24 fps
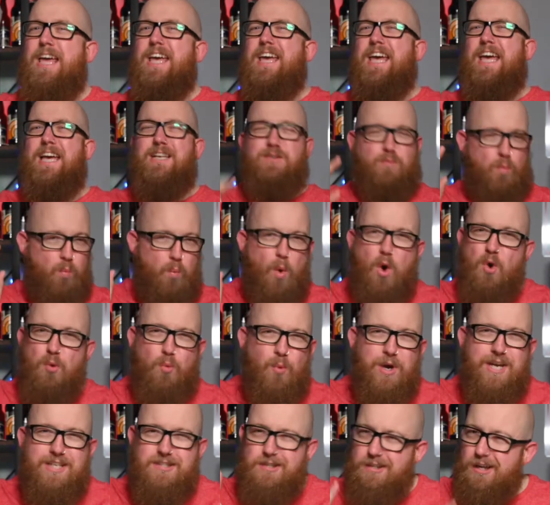It's 1
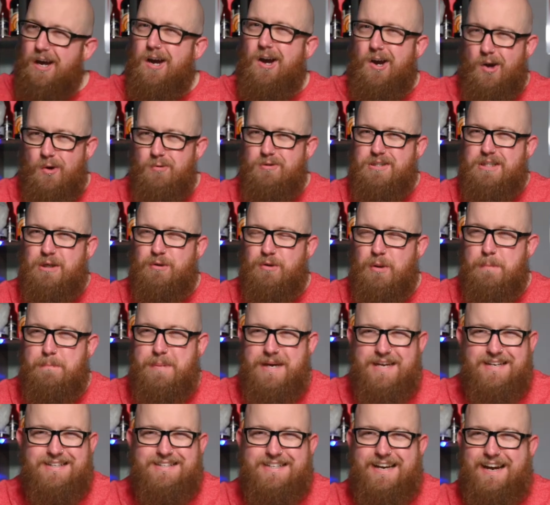week to go till the
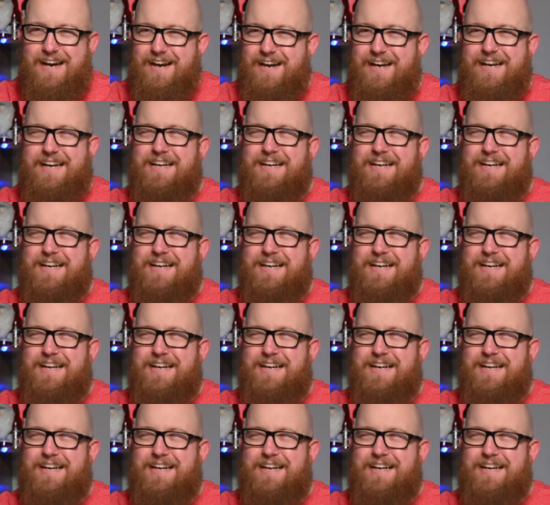big day